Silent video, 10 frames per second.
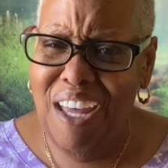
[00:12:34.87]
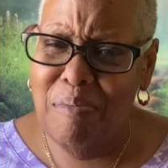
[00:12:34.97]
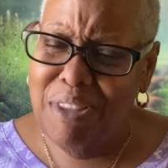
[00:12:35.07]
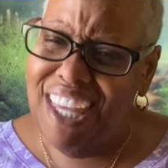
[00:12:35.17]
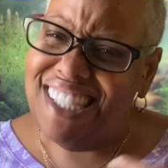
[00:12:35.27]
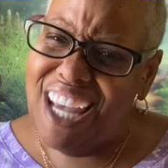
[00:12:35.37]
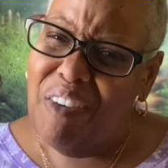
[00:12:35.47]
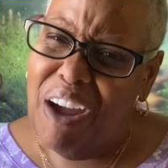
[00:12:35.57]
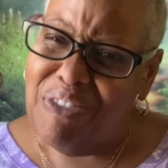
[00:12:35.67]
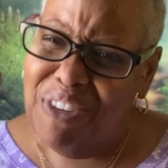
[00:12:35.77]
But that's how
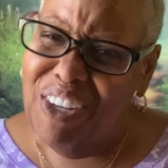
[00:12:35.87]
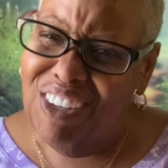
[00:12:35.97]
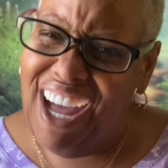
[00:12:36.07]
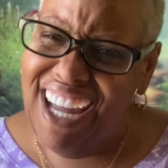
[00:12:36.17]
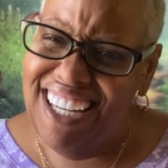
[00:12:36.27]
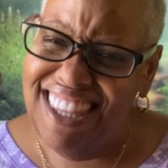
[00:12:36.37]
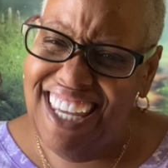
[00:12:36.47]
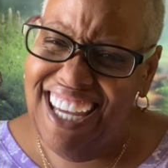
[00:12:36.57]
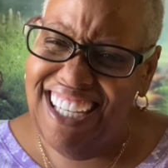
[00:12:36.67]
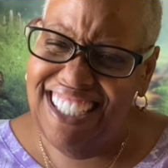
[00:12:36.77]
I feel, kind of
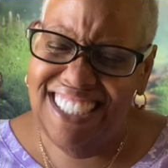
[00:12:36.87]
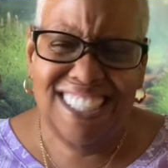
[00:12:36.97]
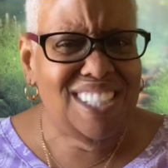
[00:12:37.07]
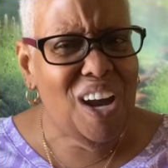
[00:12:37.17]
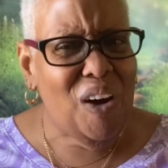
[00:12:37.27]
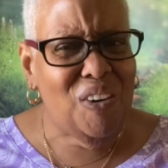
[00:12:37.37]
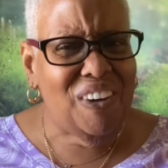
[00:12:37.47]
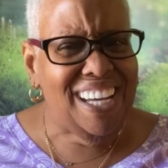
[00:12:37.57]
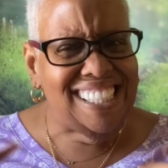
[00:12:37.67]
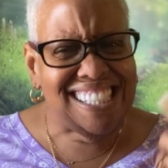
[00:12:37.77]
thing, you know?
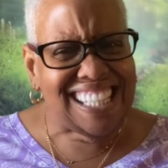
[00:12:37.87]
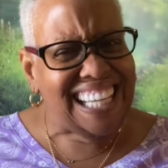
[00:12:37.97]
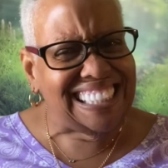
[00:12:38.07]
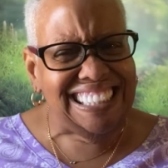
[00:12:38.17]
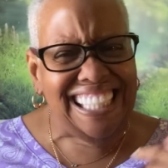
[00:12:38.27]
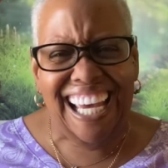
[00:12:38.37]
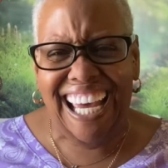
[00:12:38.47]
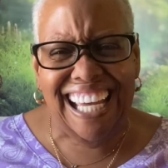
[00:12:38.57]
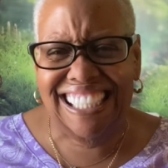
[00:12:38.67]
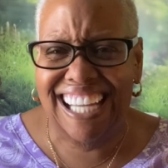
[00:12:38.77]
And it's like,
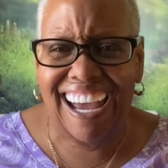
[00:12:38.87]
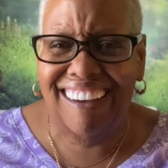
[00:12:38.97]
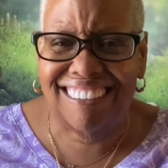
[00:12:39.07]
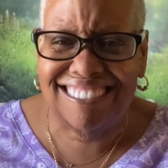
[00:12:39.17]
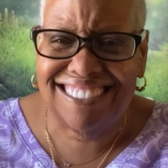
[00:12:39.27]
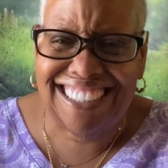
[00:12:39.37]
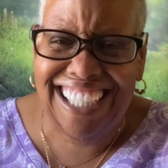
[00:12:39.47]
yeah, no.